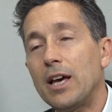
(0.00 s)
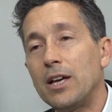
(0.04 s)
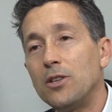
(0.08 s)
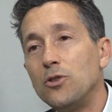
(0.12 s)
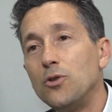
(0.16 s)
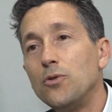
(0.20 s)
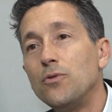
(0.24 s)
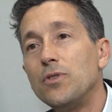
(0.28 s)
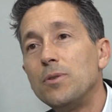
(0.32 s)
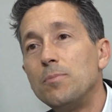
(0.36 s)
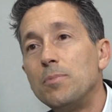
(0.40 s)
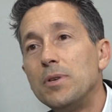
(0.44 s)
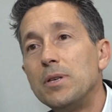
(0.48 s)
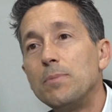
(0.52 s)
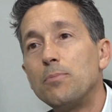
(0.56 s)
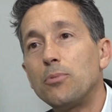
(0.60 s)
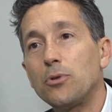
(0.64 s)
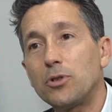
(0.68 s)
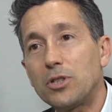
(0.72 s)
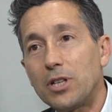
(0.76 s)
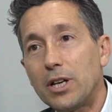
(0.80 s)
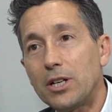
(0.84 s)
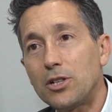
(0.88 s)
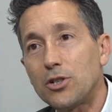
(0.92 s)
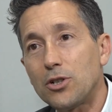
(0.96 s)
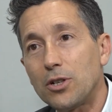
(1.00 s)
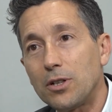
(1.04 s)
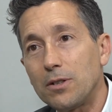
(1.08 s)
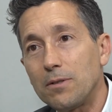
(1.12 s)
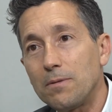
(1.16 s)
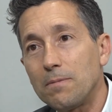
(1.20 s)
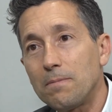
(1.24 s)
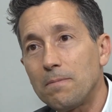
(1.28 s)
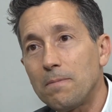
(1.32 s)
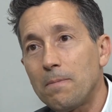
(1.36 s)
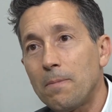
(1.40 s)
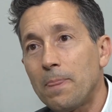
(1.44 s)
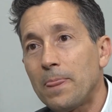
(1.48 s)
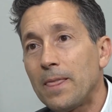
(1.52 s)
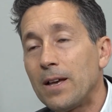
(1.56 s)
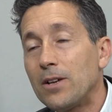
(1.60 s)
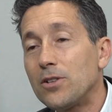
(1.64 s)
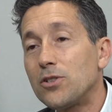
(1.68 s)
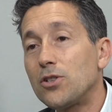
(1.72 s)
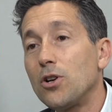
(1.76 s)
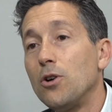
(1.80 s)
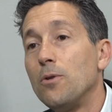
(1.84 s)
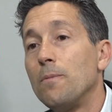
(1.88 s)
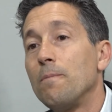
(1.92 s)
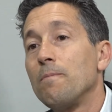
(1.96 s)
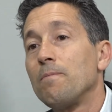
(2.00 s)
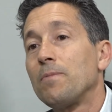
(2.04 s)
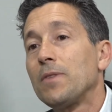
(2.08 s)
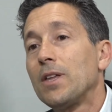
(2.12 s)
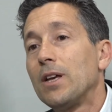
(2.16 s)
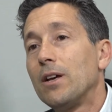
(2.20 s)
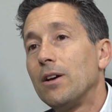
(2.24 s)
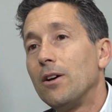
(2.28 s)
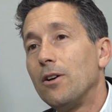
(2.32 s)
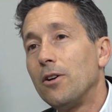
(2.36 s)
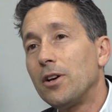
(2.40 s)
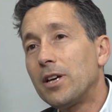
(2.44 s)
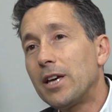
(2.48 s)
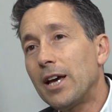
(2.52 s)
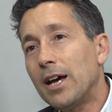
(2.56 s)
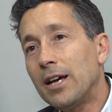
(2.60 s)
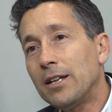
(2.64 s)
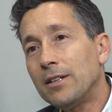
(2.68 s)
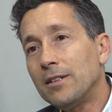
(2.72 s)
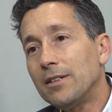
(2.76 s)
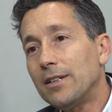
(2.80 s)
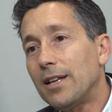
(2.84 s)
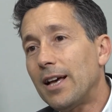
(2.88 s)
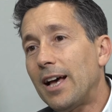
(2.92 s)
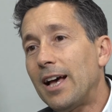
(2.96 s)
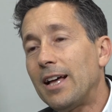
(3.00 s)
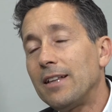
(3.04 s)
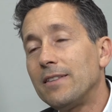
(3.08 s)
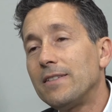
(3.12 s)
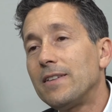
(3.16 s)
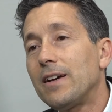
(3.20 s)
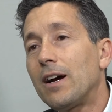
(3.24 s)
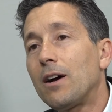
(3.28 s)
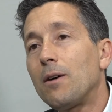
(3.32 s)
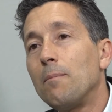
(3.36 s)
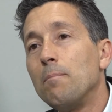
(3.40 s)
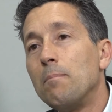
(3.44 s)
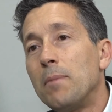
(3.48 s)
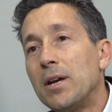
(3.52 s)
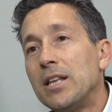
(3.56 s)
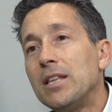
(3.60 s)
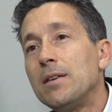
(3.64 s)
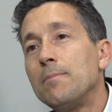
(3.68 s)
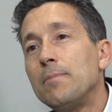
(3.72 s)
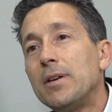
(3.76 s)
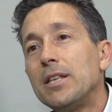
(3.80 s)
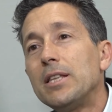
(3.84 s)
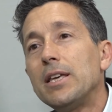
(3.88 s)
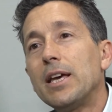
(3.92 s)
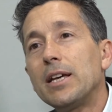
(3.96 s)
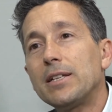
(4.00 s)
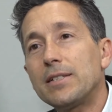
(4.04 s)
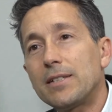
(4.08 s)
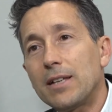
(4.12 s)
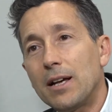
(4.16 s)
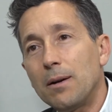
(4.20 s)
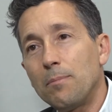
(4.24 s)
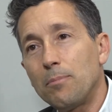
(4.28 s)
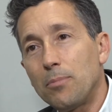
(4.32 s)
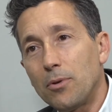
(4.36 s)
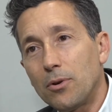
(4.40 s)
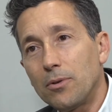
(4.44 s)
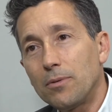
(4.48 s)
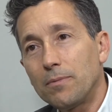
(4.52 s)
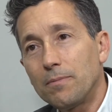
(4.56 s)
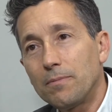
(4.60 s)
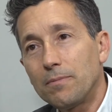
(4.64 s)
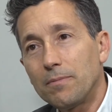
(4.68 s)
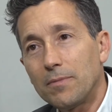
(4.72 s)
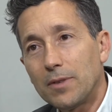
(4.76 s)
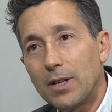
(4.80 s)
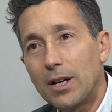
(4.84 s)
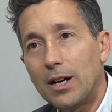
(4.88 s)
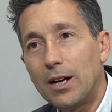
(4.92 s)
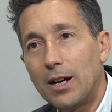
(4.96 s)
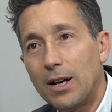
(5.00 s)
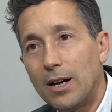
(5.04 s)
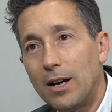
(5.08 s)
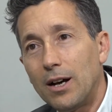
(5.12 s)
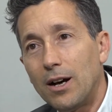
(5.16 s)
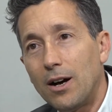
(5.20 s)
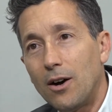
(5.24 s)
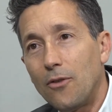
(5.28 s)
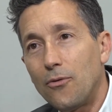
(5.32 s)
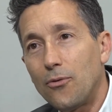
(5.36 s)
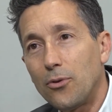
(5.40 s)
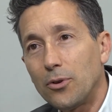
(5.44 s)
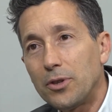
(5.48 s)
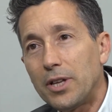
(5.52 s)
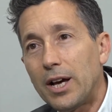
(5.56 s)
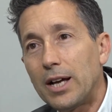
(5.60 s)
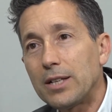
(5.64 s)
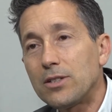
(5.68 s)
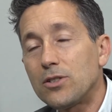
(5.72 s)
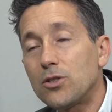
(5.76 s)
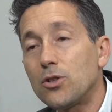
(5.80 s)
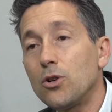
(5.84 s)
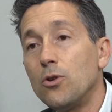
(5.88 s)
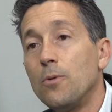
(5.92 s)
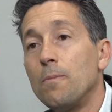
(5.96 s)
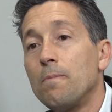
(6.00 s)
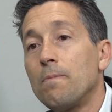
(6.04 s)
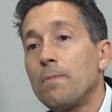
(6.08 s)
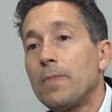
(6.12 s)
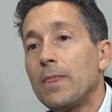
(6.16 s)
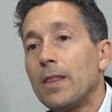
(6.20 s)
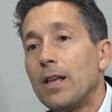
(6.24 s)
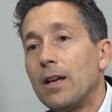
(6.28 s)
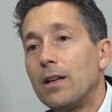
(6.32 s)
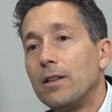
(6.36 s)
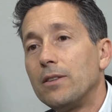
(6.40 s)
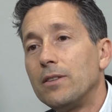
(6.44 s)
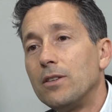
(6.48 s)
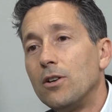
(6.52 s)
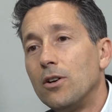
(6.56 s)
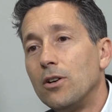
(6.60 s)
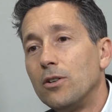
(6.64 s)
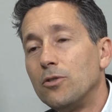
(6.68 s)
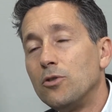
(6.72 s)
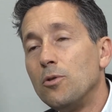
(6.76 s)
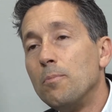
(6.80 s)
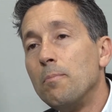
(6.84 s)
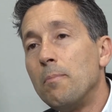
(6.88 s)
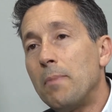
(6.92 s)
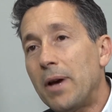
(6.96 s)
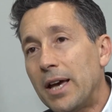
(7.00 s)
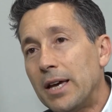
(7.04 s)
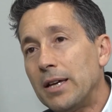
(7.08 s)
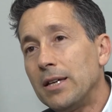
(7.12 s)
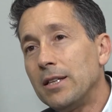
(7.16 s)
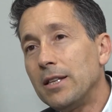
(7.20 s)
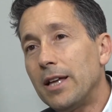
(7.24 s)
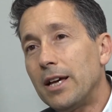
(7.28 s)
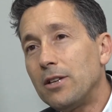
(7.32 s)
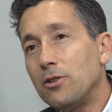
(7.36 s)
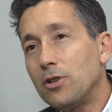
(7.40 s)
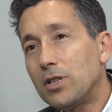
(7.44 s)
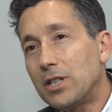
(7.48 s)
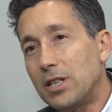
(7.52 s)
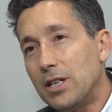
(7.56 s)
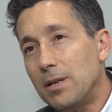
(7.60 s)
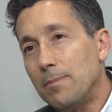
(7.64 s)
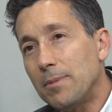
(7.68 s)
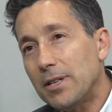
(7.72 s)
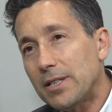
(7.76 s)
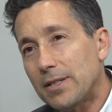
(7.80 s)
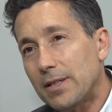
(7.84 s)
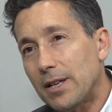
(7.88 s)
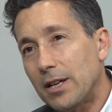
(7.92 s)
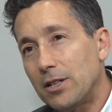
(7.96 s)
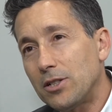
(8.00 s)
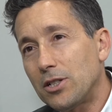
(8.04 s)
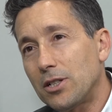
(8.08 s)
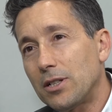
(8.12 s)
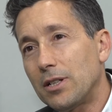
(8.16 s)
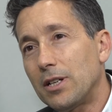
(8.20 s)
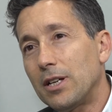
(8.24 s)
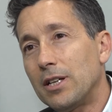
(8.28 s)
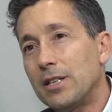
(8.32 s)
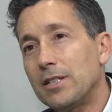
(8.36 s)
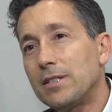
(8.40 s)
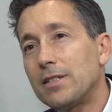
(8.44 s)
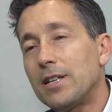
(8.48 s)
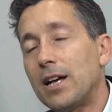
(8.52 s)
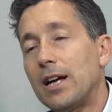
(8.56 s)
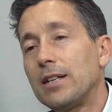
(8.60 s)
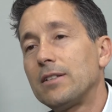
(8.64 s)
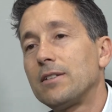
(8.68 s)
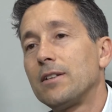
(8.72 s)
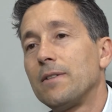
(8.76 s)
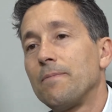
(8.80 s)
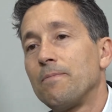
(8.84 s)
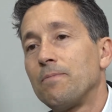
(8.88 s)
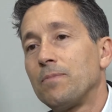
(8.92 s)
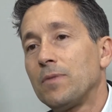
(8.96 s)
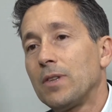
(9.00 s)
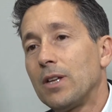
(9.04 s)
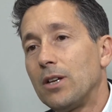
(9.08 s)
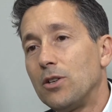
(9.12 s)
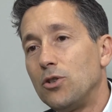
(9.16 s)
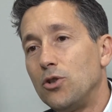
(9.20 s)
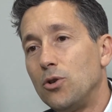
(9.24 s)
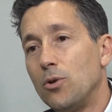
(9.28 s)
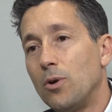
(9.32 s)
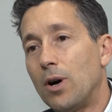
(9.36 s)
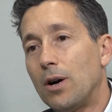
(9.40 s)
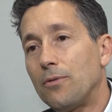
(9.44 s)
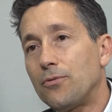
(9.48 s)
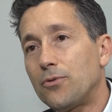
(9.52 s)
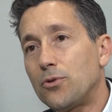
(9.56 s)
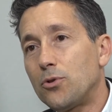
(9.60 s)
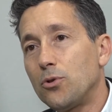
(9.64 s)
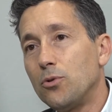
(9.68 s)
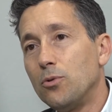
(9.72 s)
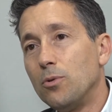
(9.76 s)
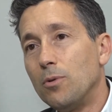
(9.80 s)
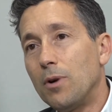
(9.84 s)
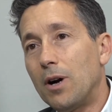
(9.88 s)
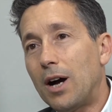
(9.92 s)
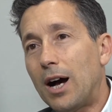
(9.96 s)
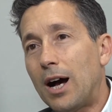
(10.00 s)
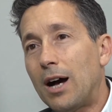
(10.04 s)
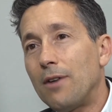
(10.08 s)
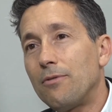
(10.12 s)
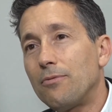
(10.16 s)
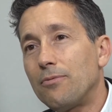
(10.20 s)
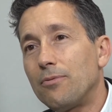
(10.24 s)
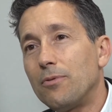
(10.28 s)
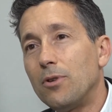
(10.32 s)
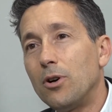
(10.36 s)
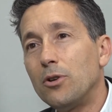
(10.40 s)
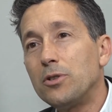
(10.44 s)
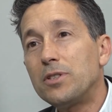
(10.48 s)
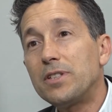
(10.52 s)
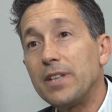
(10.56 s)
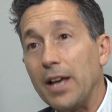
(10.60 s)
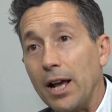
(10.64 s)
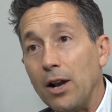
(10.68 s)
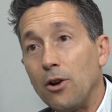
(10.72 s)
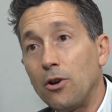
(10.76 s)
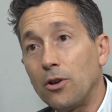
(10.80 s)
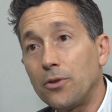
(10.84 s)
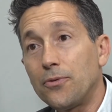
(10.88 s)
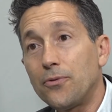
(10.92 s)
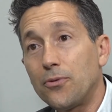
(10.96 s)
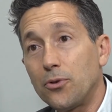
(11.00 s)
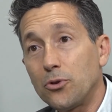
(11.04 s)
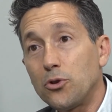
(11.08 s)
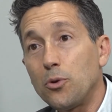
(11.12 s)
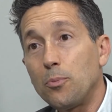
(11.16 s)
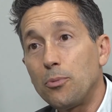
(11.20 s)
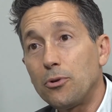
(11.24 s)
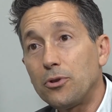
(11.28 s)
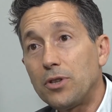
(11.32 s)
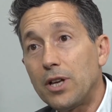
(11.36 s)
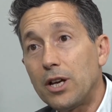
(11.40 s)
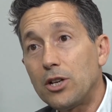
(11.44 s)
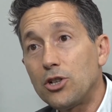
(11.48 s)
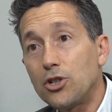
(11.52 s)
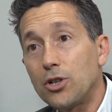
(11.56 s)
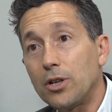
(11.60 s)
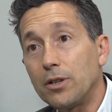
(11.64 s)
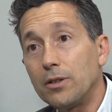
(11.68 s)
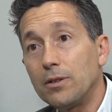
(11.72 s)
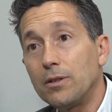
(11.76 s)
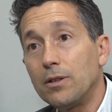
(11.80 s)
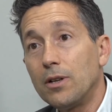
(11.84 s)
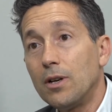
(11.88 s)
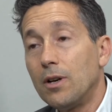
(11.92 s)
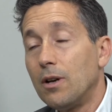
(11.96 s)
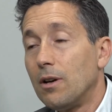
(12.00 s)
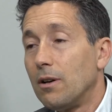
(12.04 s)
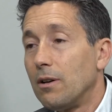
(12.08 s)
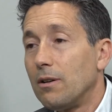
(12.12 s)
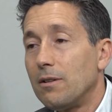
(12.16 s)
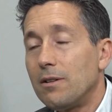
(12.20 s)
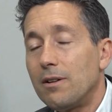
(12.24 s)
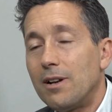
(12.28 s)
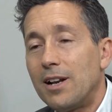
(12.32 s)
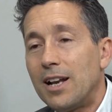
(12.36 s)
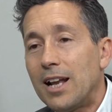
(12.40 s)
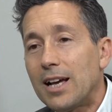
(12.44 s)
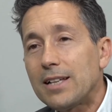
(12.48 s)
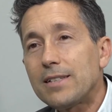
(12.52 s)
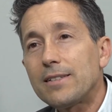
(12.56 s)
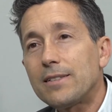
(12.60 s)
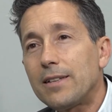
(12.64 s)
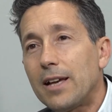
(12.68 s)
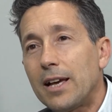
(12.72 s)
and UVB protection. So again, and there are many, many examples for that. So the main and the key message is that you have to have a tailored photoprotection. Last